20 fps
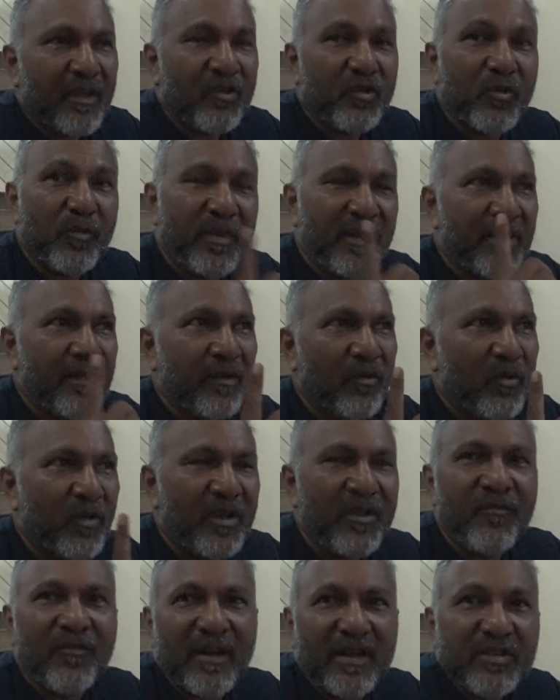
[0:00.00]
He used to be the
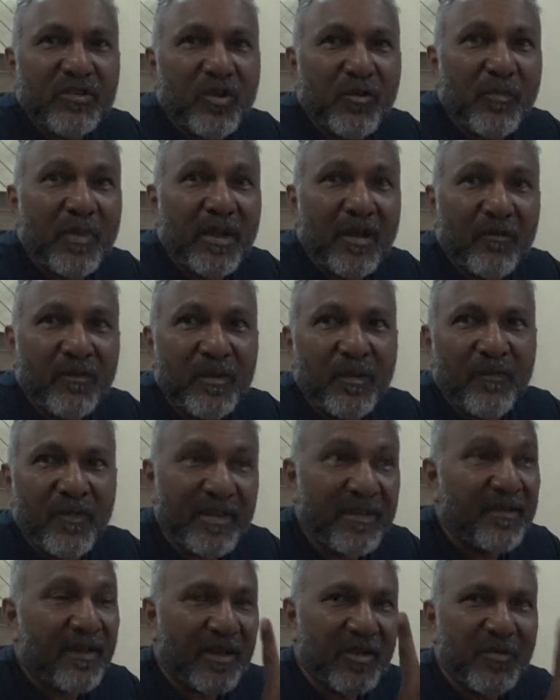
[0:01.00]
only French horn player with
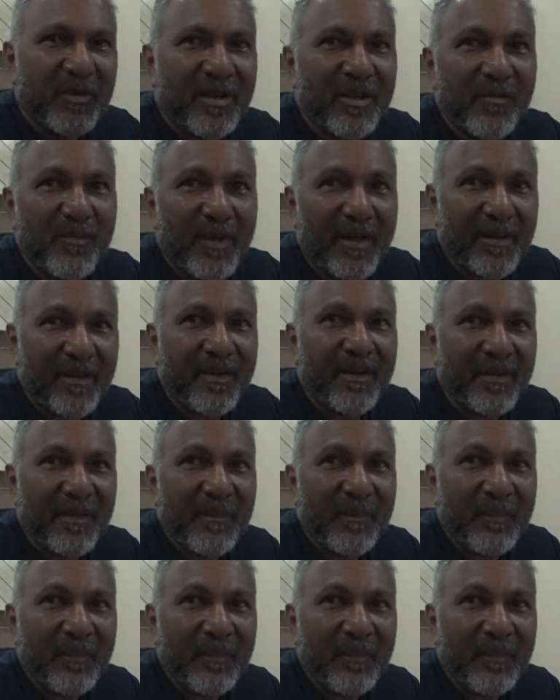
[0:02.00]
Lakshmikant Pyarela.